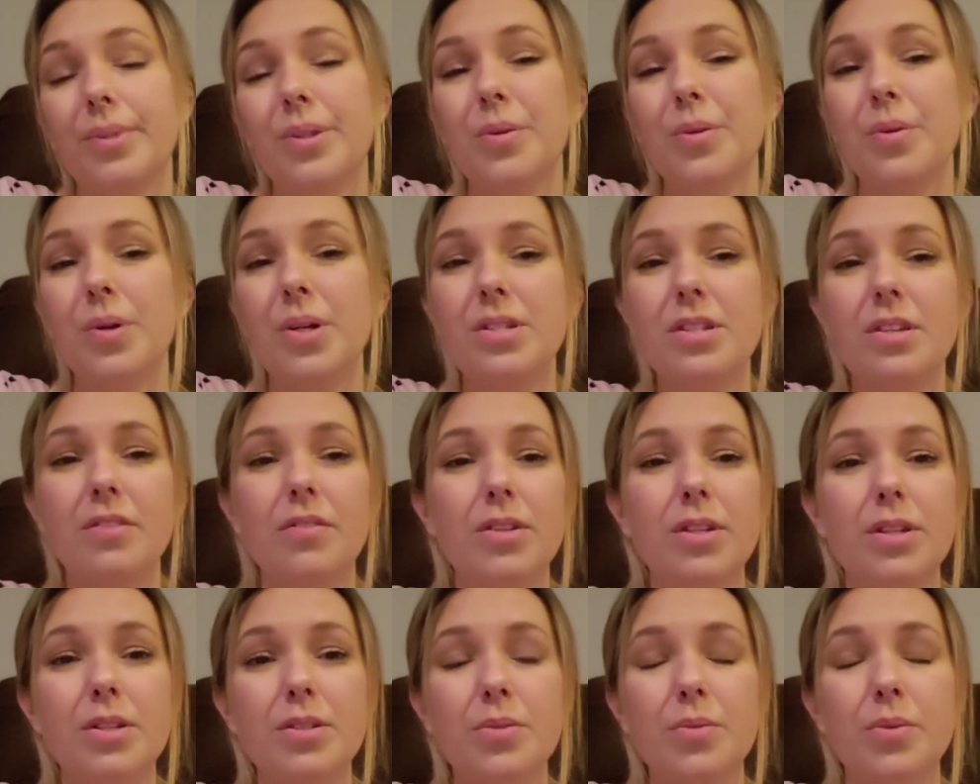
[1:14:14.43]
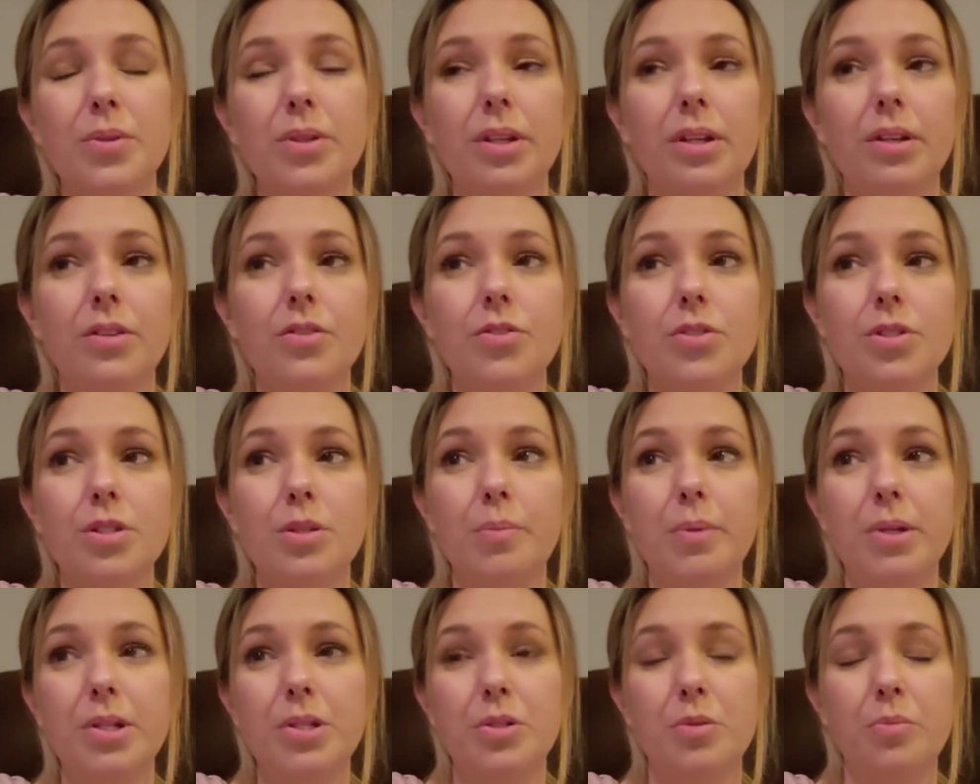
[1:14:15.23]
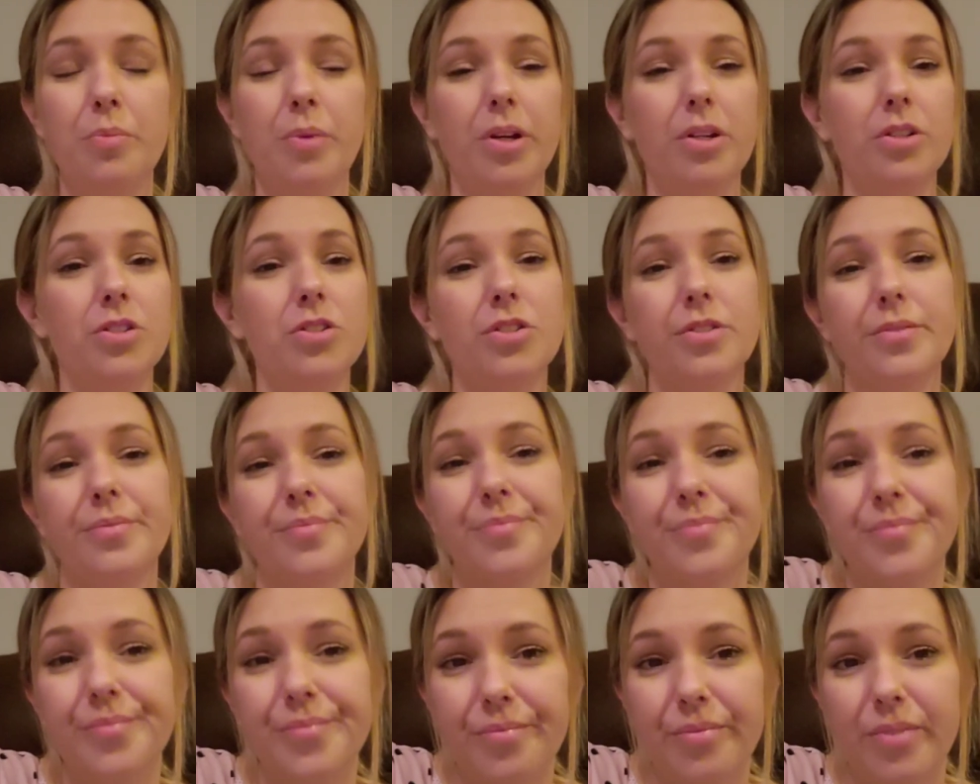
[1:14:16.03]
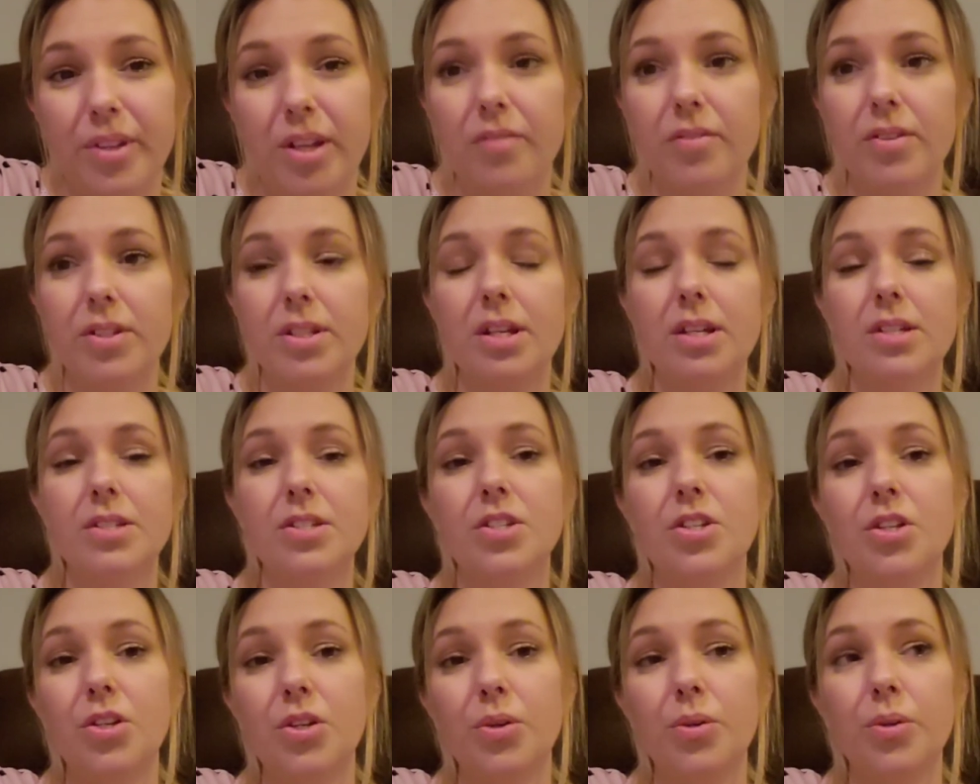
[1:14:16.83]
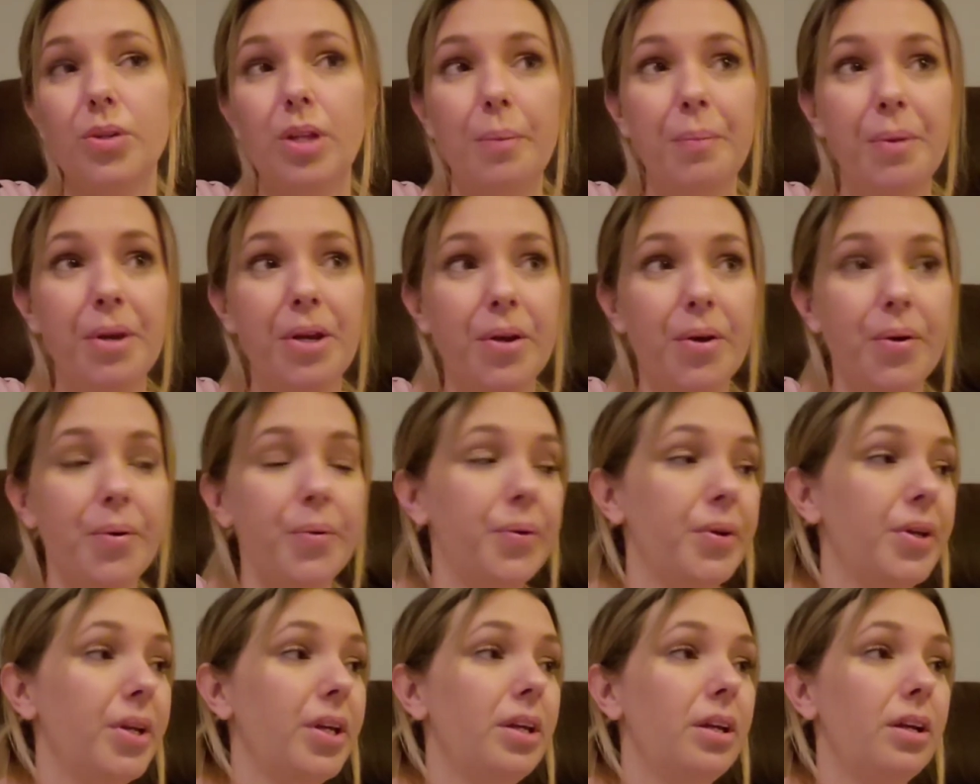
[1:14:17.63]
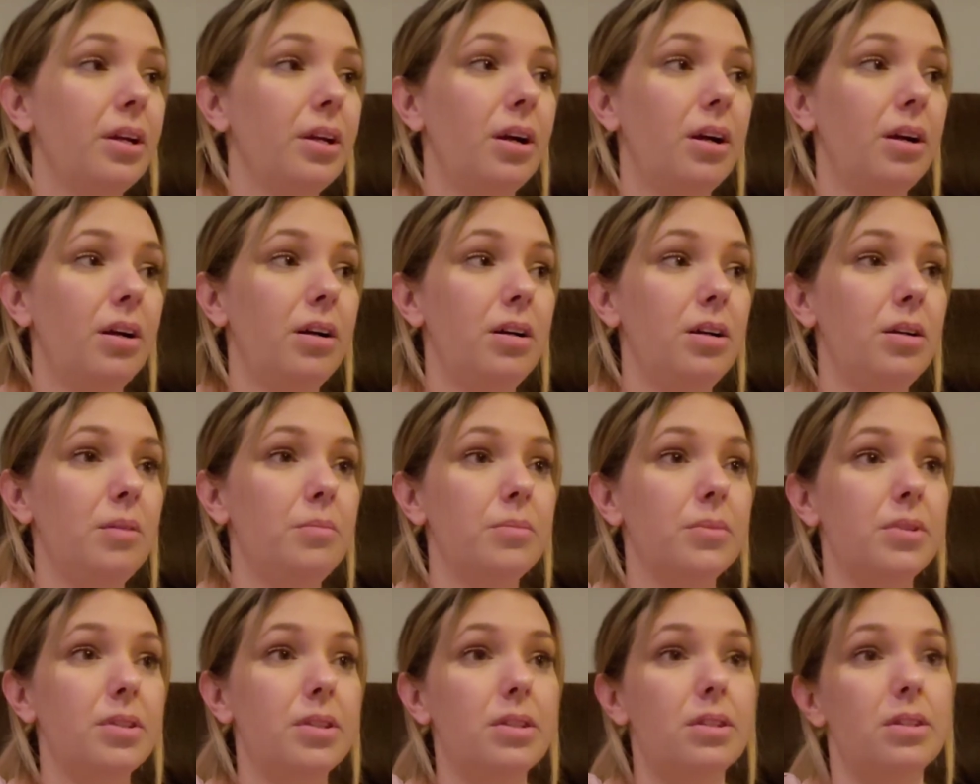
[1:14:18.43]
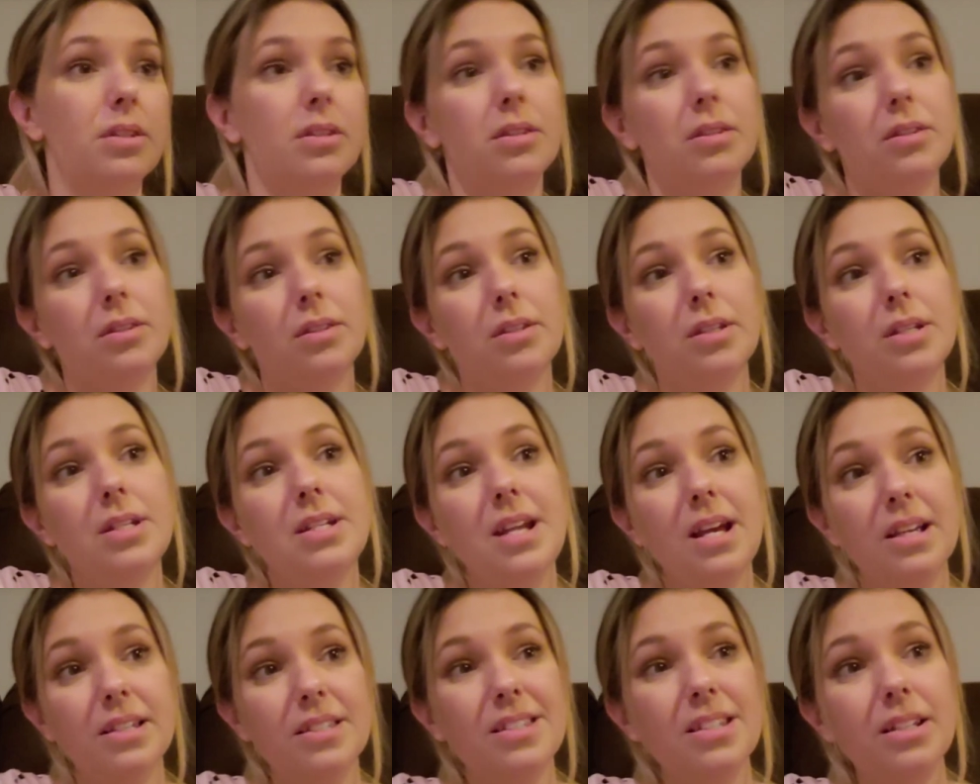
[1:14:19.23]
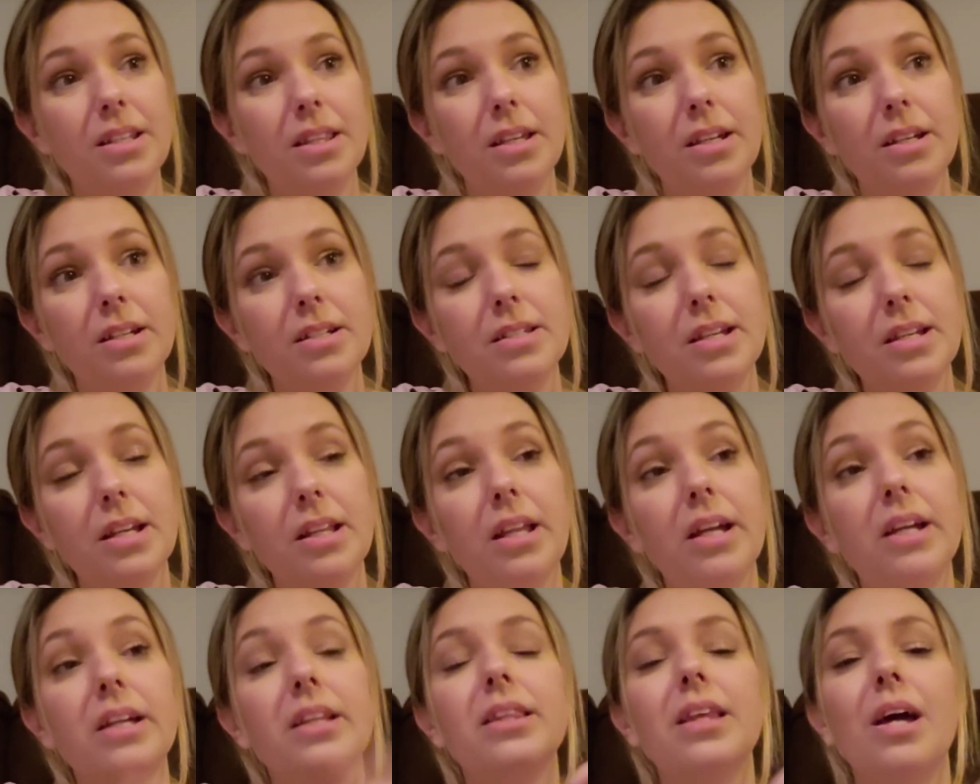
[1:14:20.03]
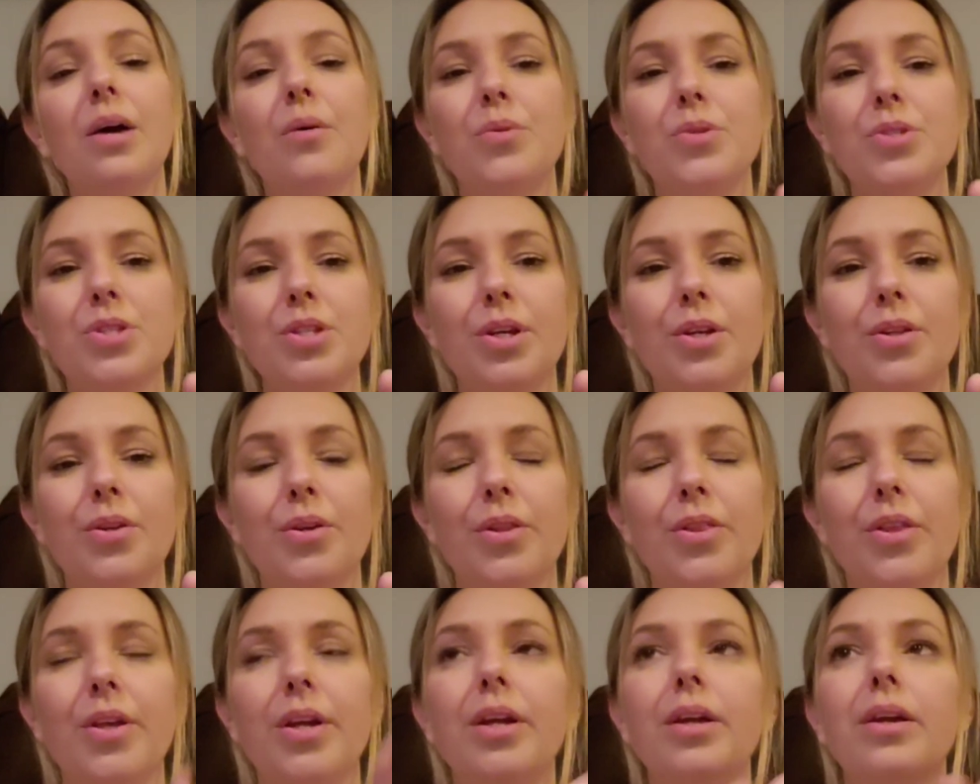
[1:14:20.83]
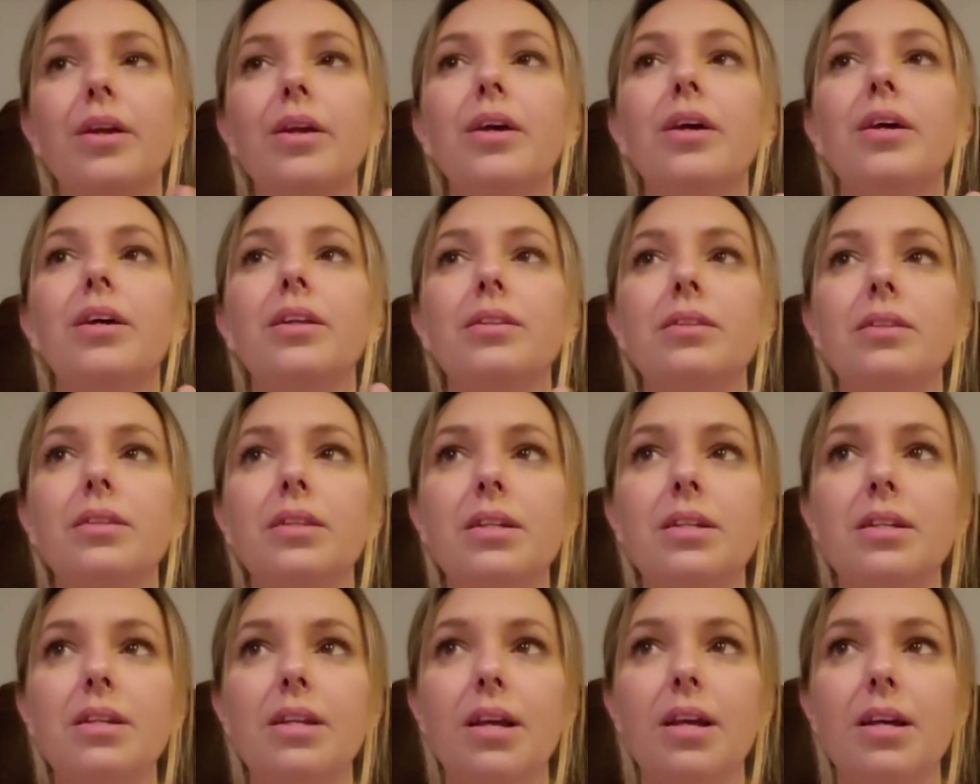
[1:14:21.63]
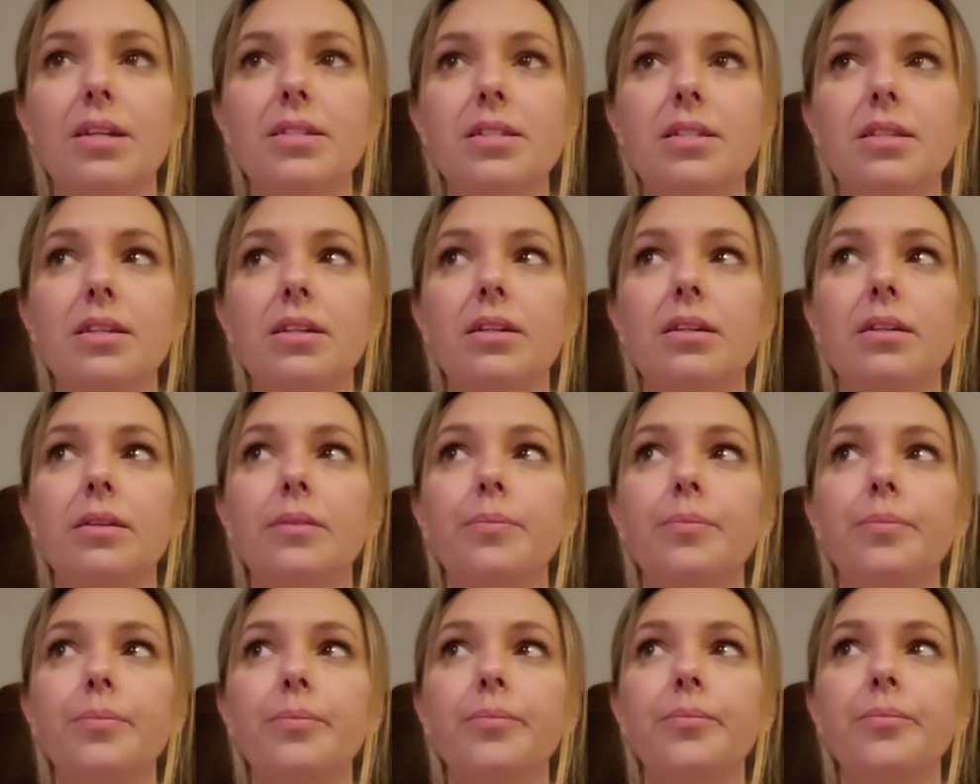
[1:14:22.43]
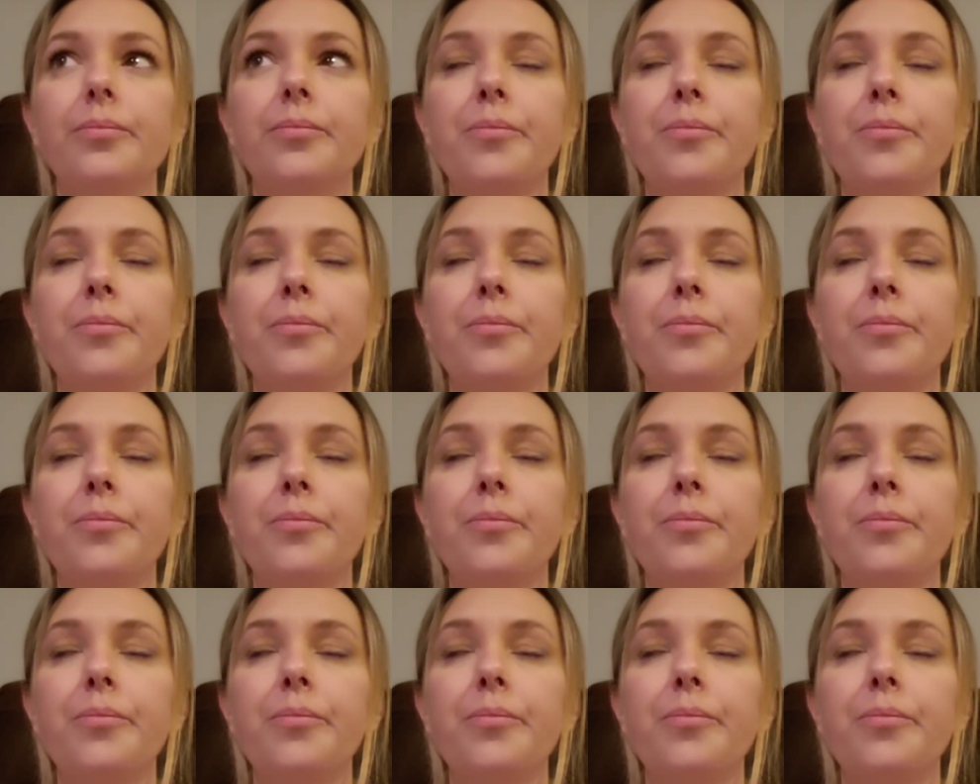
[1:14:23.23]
but the rest of it doesn't really interest me too much. If it does to you, let me know. Um, the nested things I like, that was the other thing. The nested